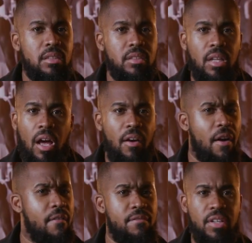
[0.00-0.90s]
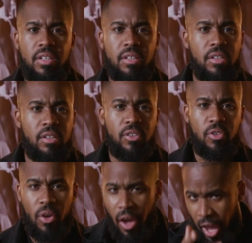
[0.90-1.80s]
A love
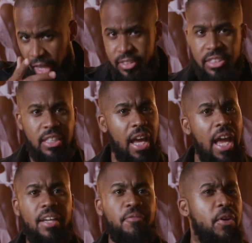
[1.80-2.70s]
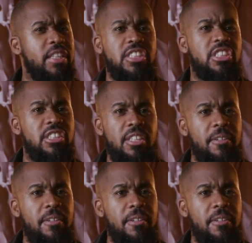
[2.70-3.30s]
your hands can't reach.